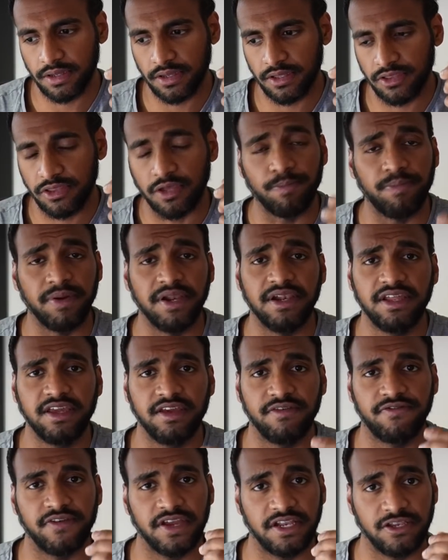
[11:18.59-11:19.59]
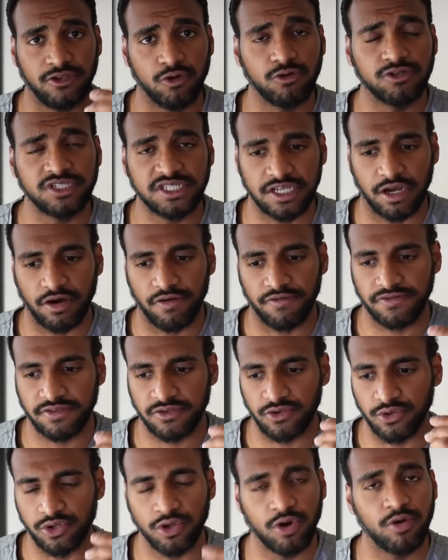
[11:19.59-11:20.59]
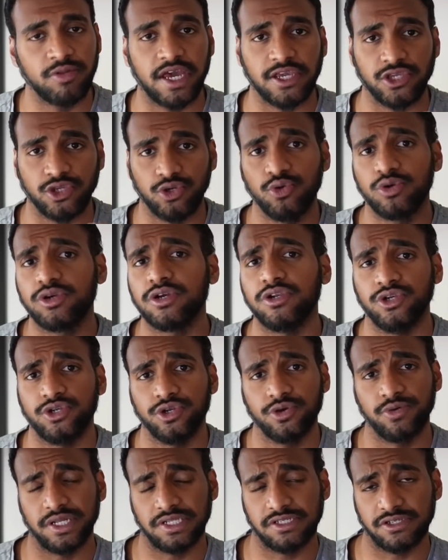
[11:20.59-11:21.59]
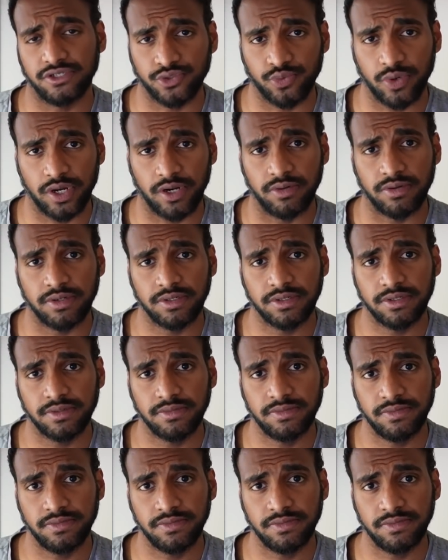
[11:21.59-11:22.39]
the belief in yourself to know that you can do it as well.